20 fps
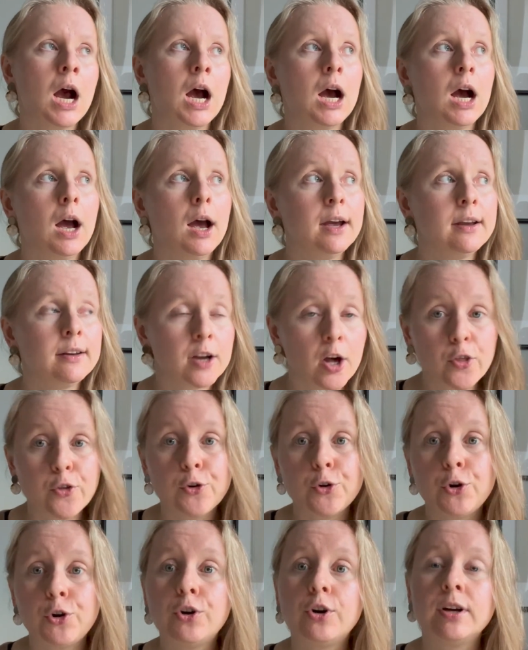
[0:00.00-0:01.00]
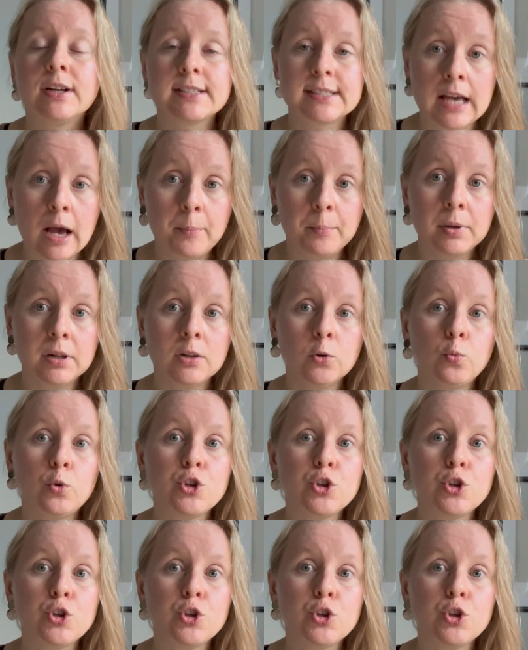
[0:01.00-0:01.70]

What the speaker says: Another example,